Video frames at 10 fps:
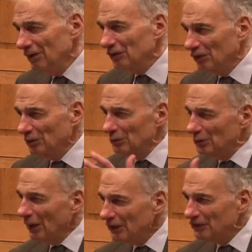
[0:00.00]
So you
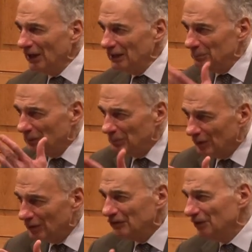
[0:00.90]
want to say to
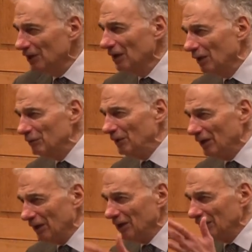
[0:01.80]
people, because it's a little
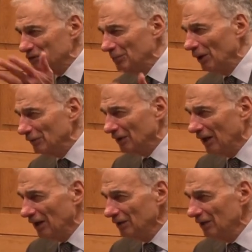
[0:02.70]
unfair to catch them off
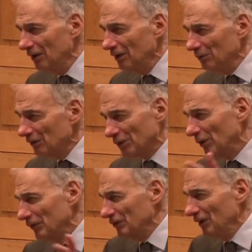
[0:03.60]
guard with a
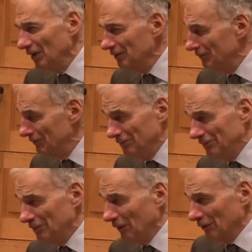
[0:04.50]
question that
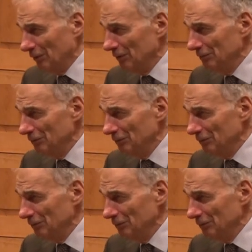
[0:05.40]
never